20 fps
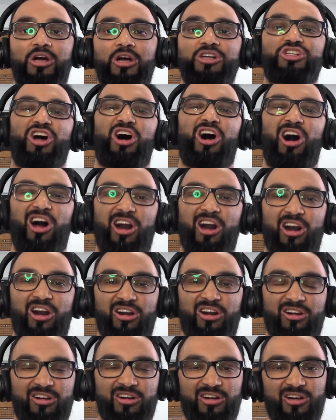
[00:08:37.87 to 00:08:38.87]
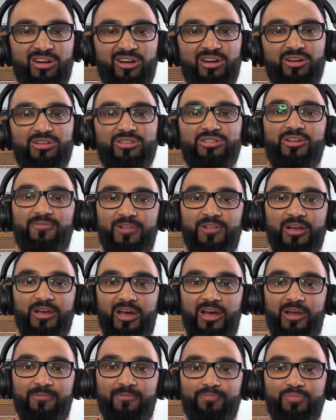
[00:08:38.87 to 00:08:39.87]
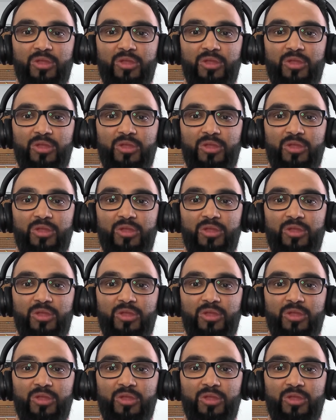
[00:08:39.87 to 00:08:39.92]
tar, stuff like that.